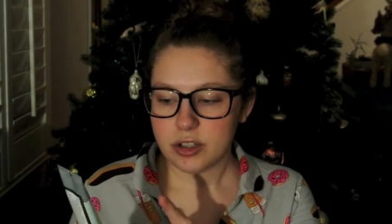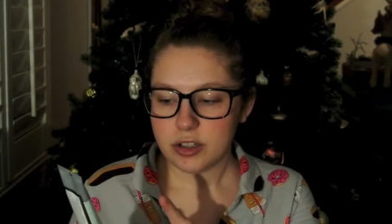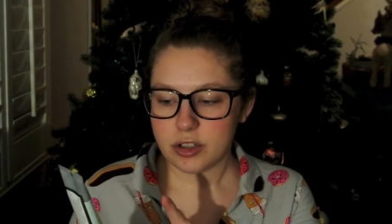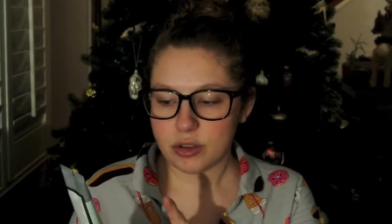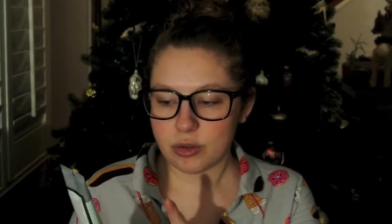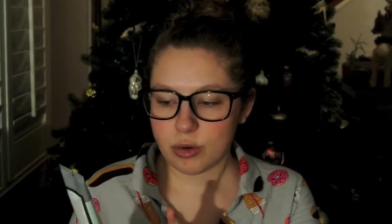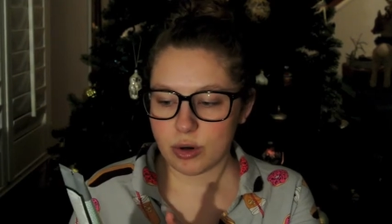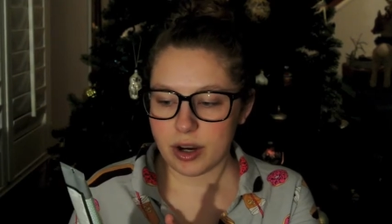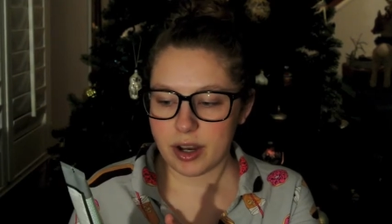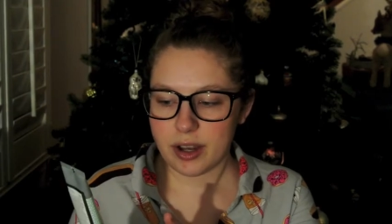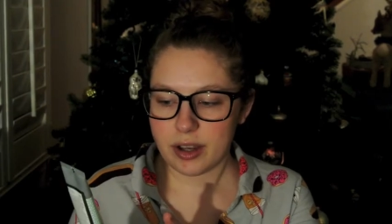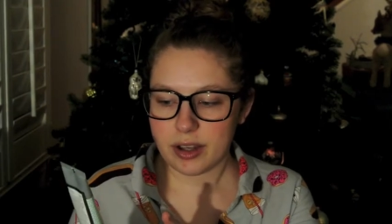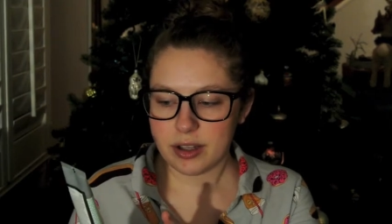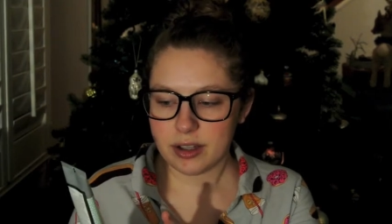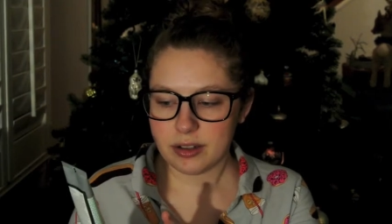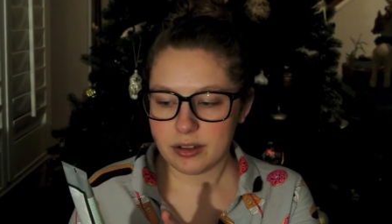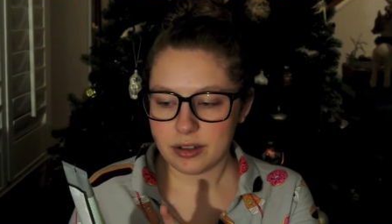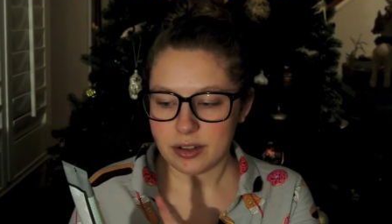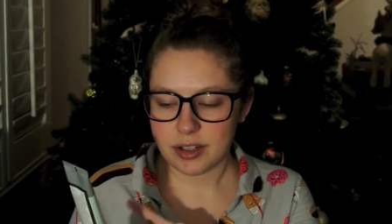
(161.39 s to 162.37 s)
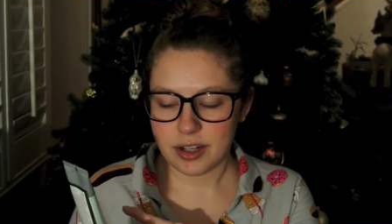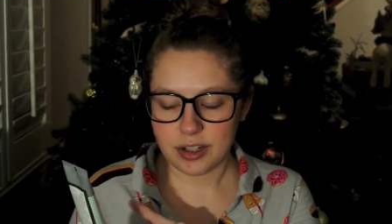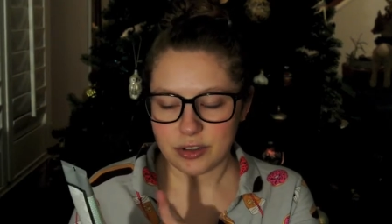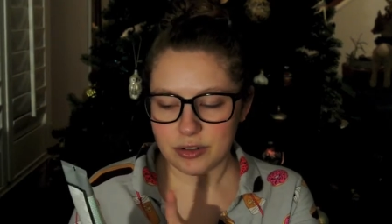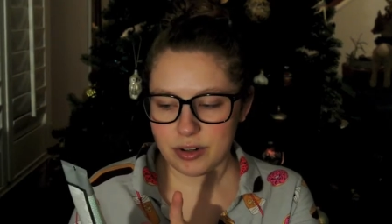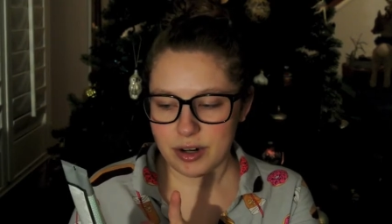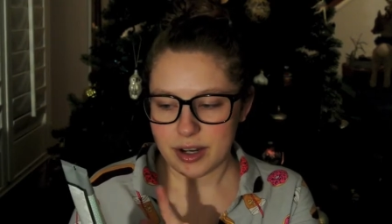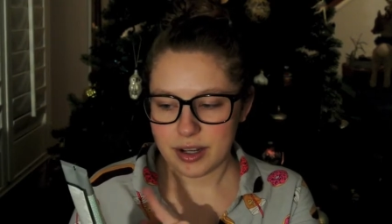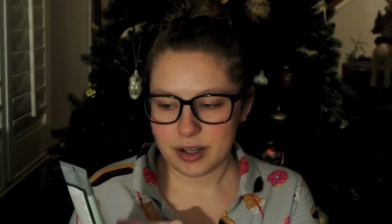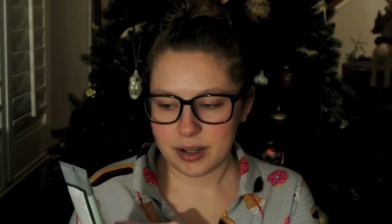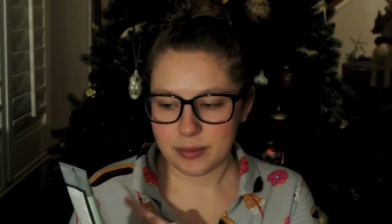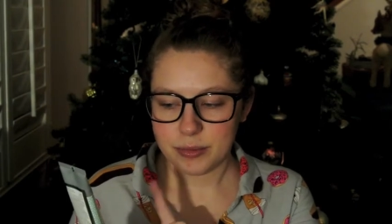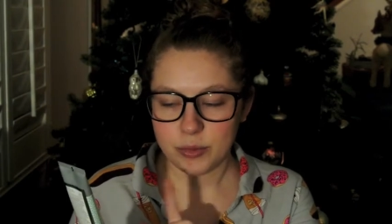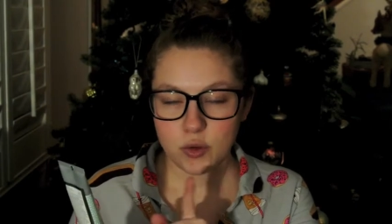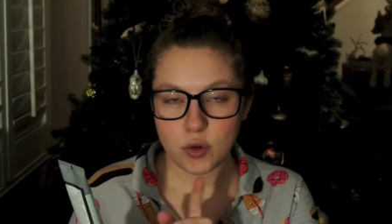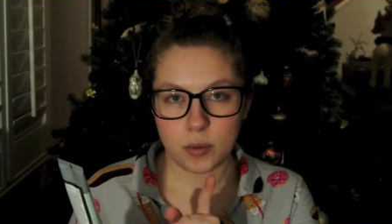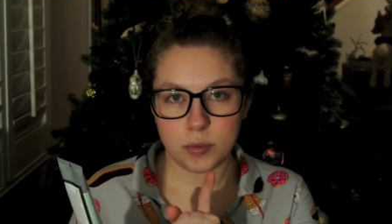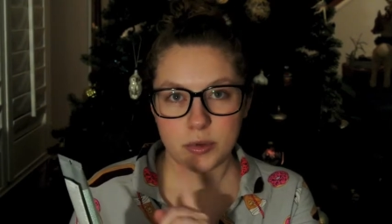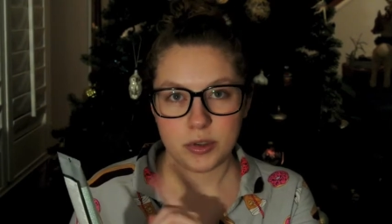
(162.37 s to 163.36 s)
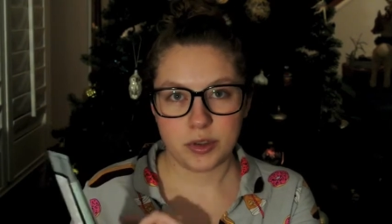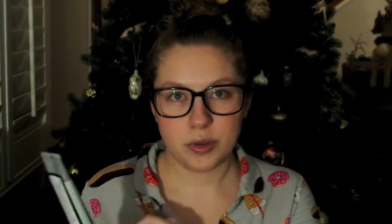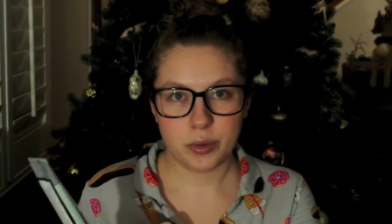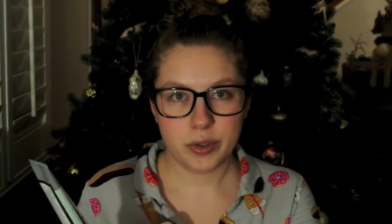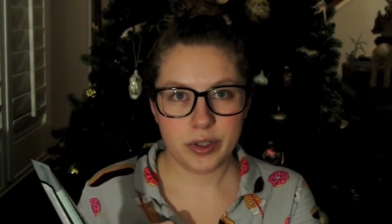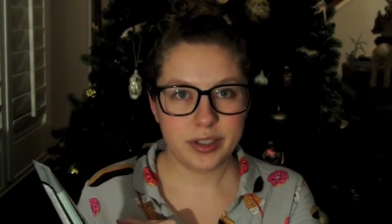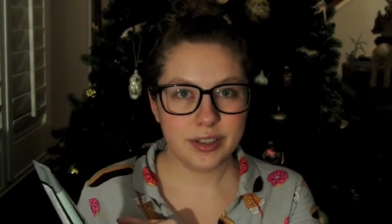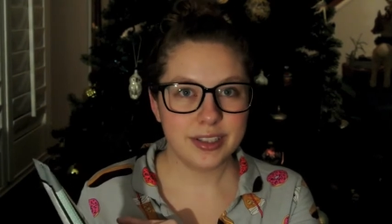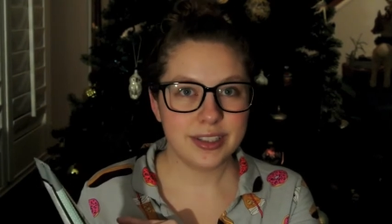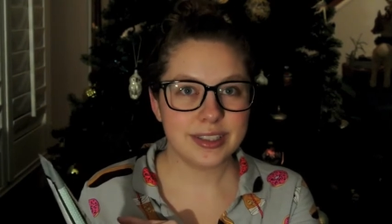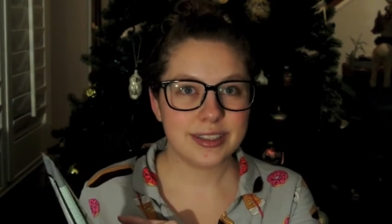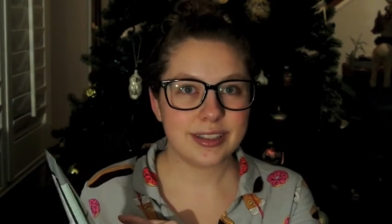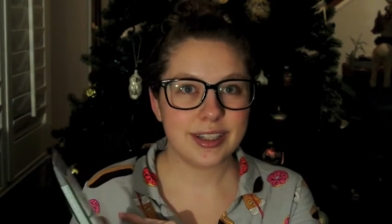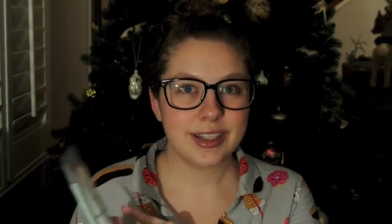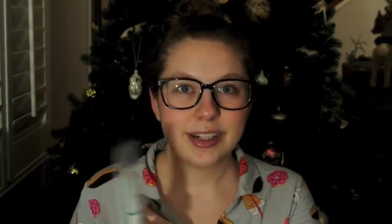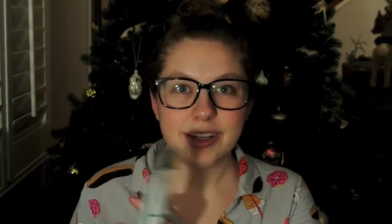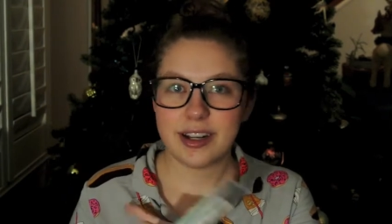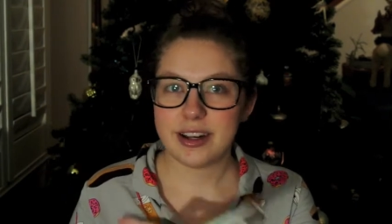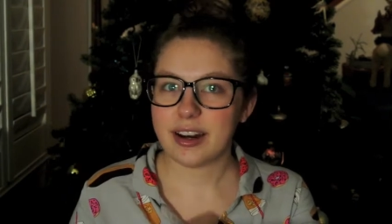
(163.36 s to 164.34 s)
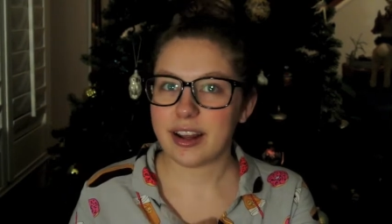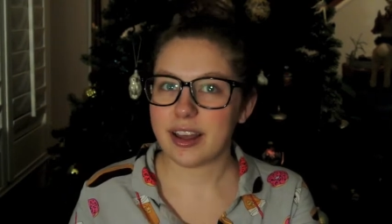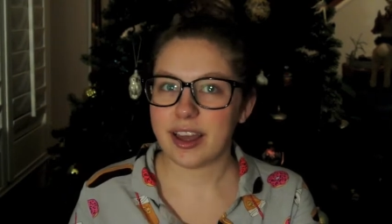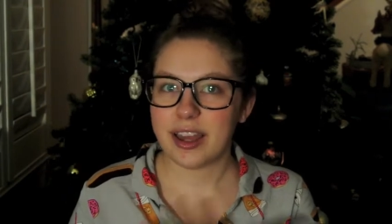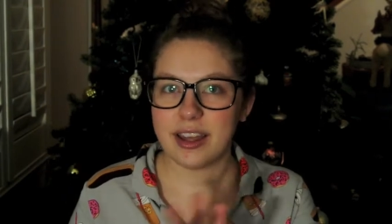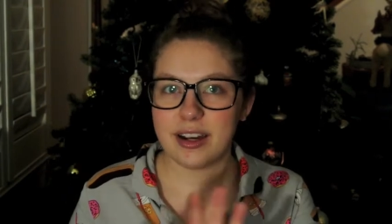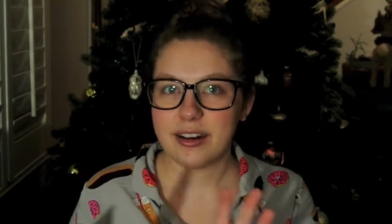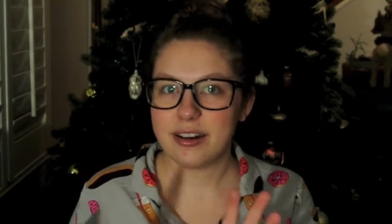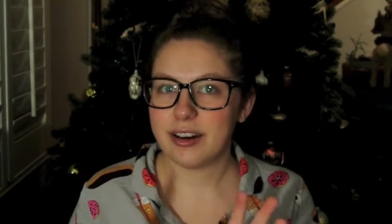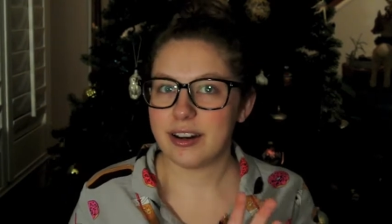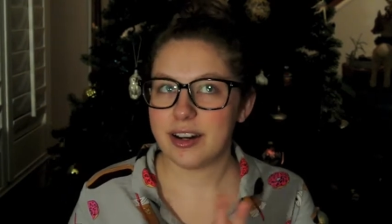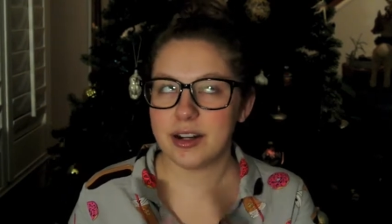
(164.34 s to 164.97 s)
dry, or not dry, um, normal to oily skin, and I hated it.